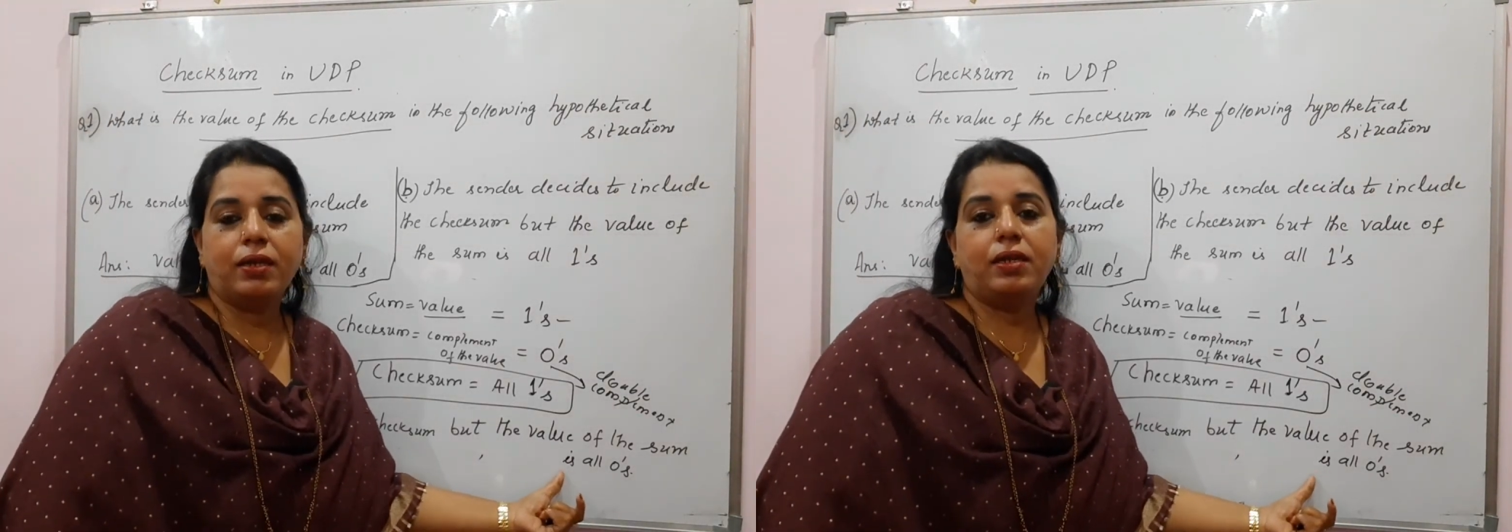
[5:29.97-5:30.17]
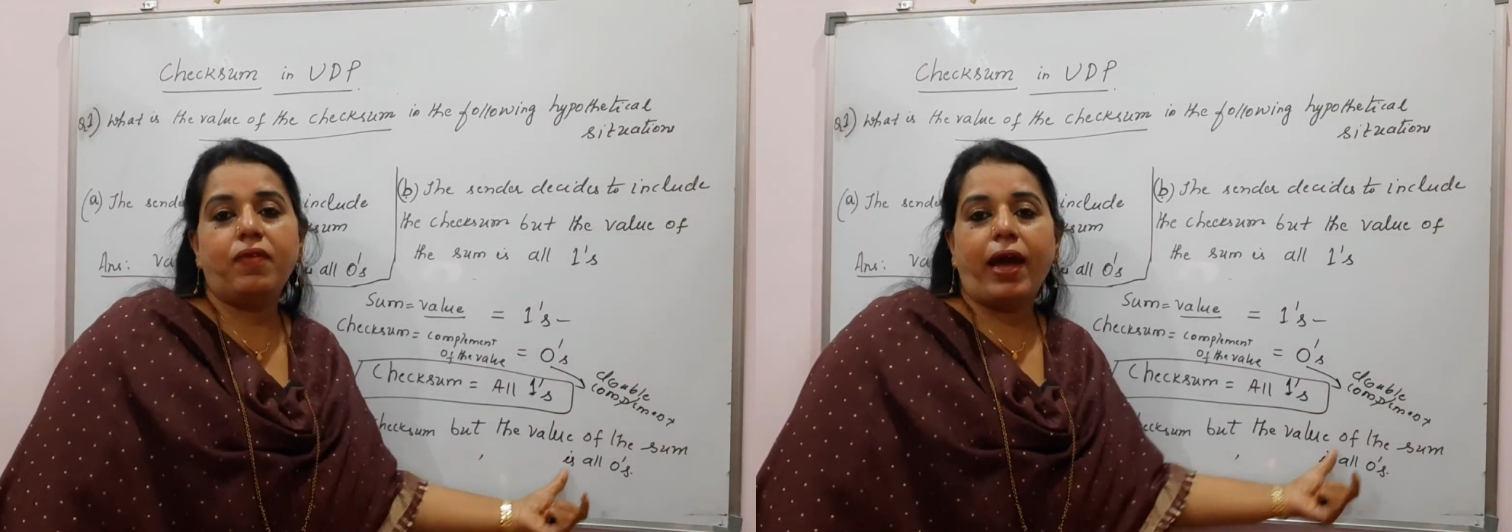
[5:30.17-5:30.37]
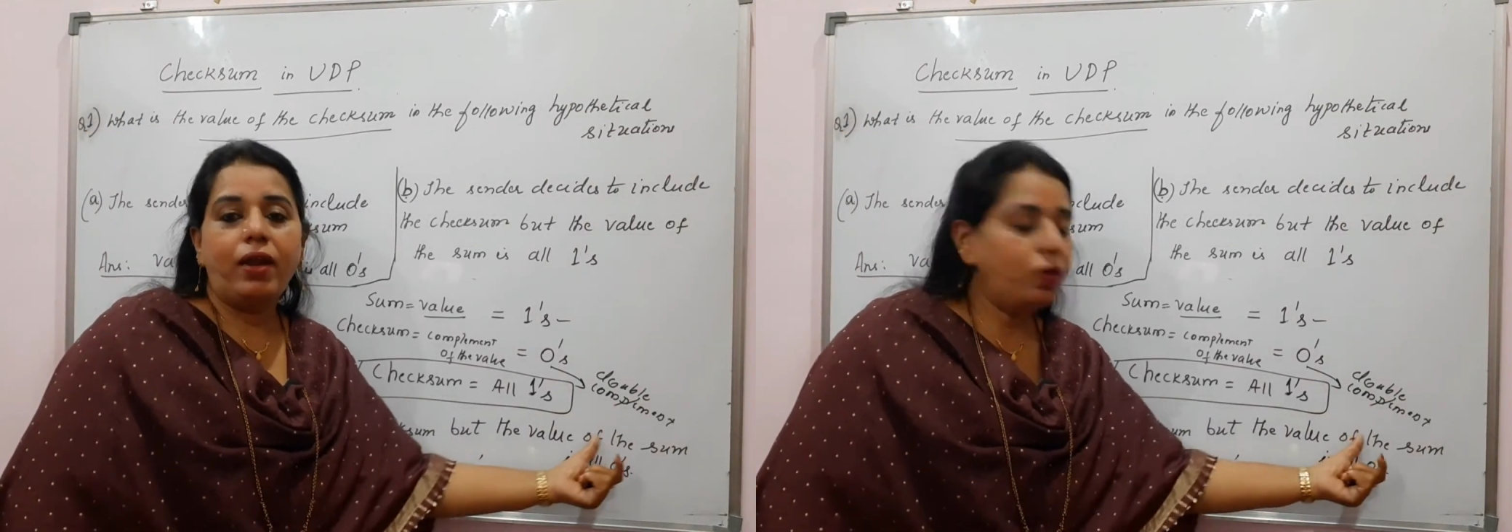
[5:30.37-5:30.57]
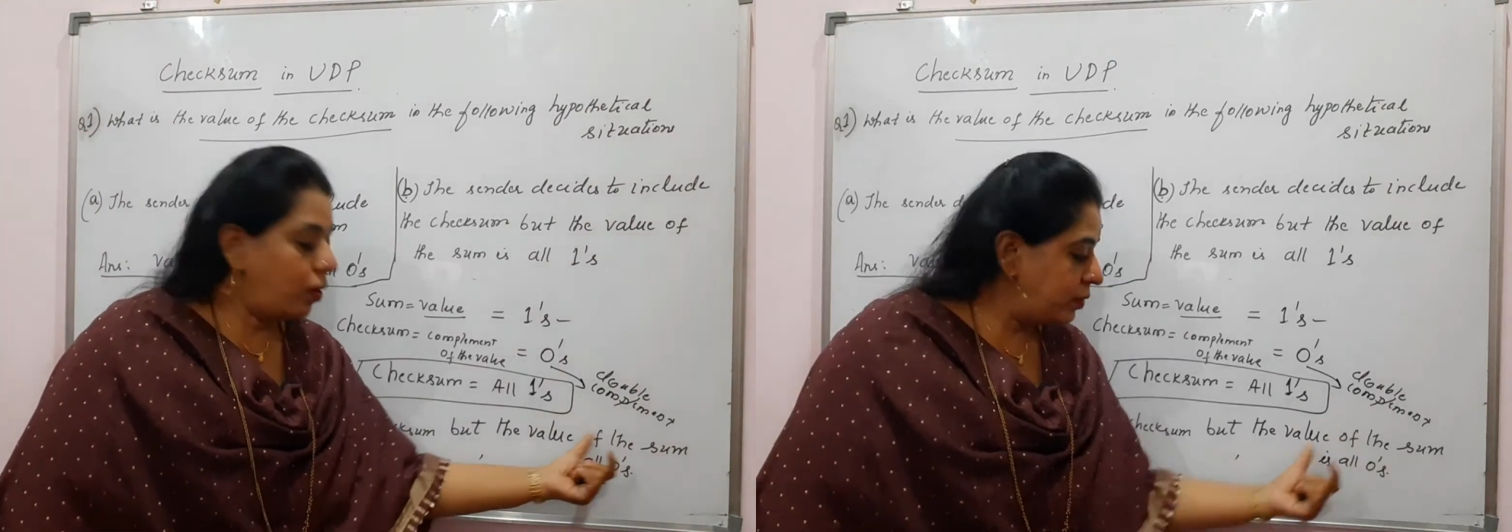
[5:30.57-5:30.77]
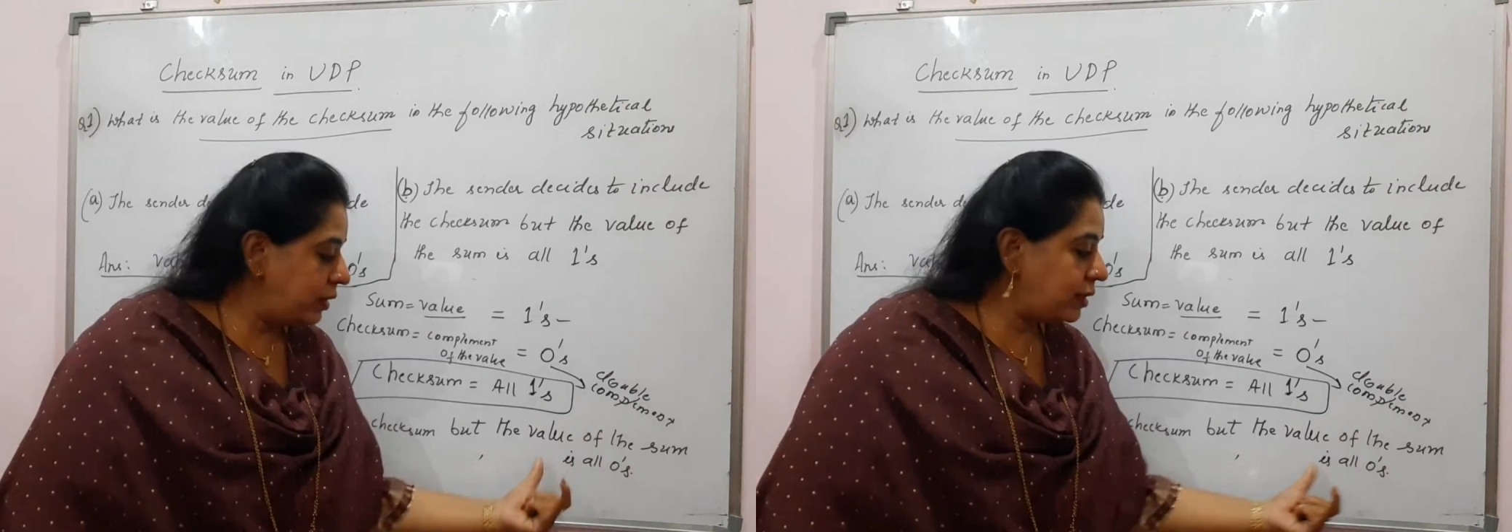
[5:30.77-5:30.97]
the value
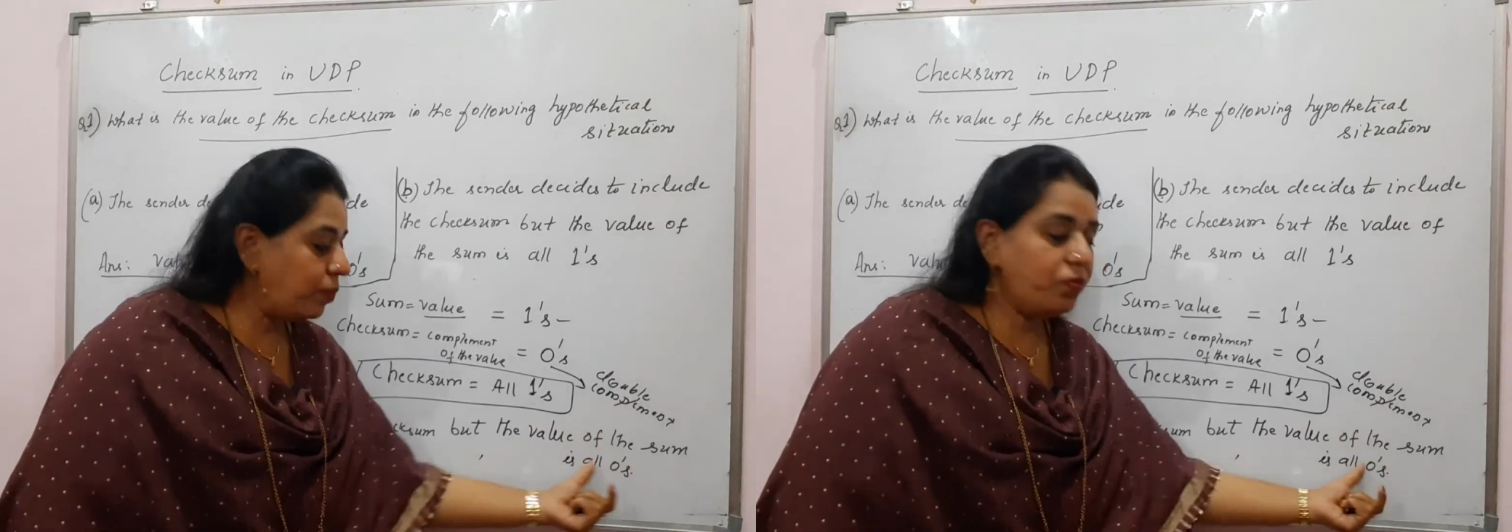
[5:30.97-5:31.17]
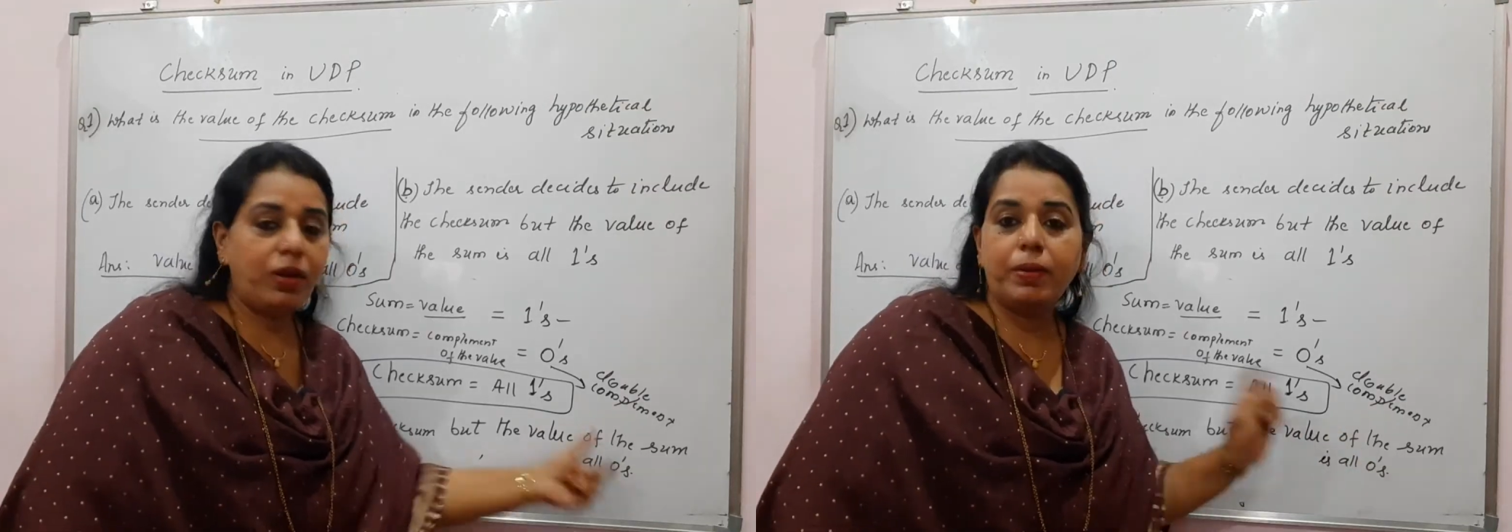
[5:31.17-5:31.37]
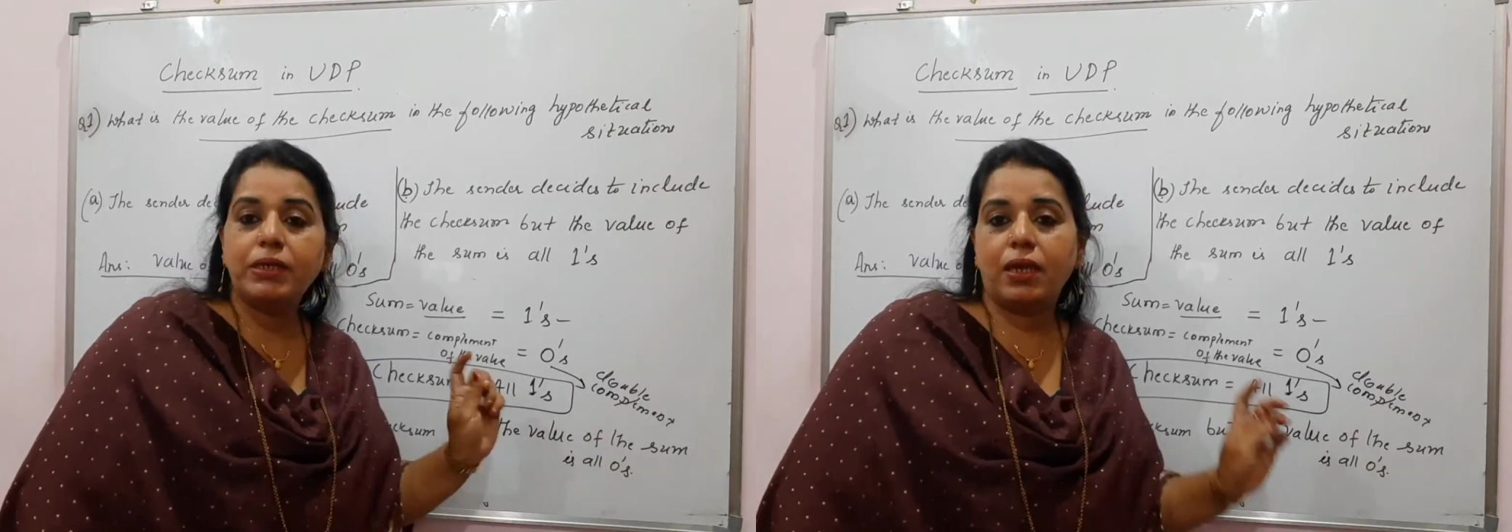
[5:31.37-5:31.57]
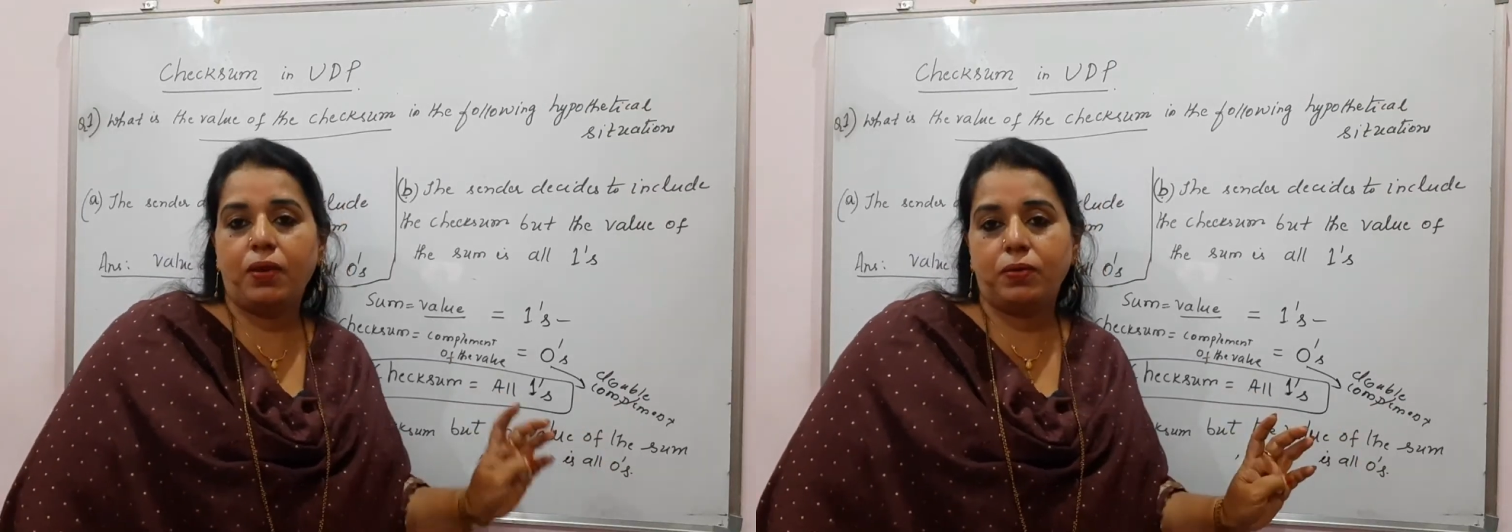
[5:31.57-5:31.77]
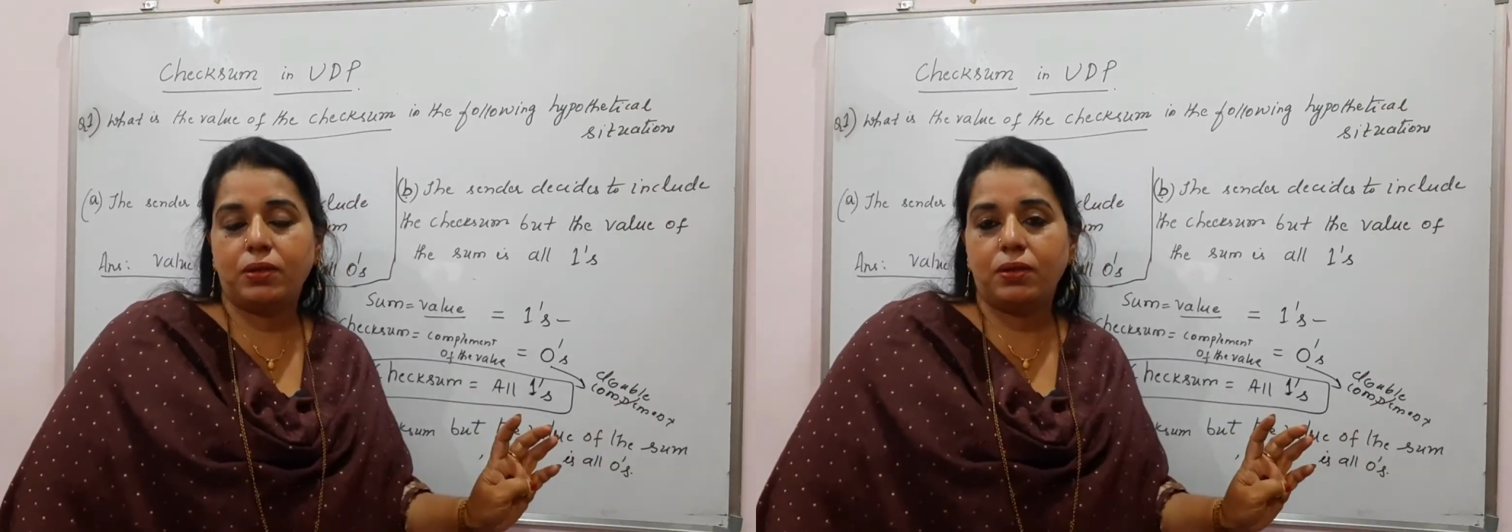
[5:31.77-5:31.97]
of this sum will be
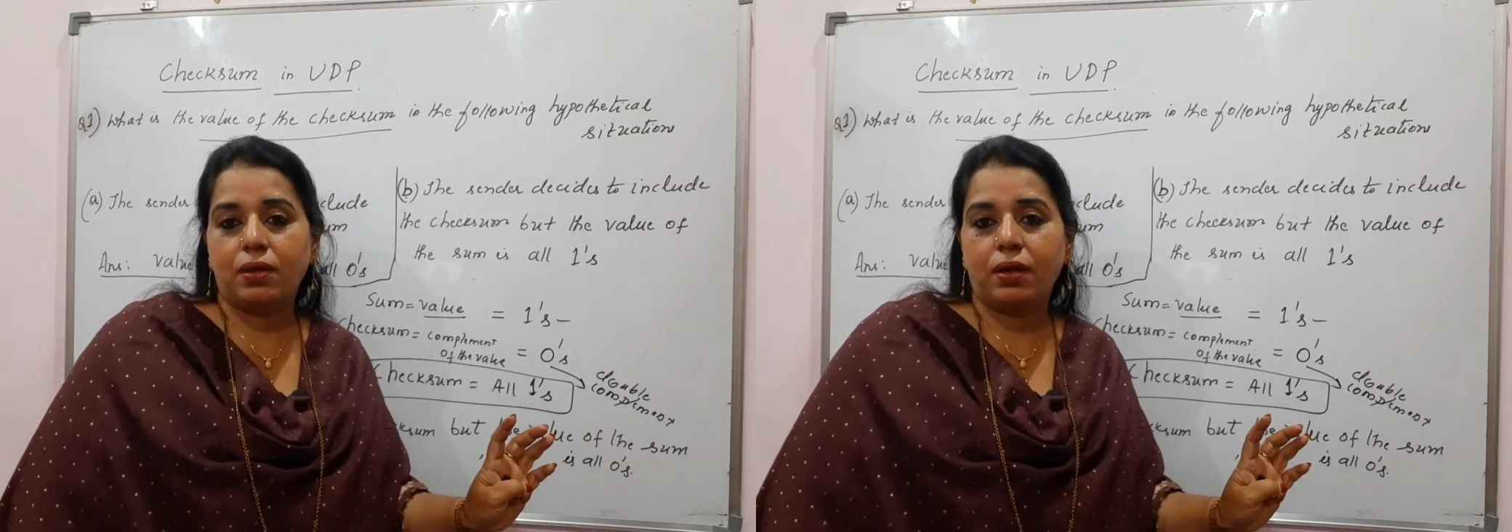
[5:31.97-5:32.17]
zeros.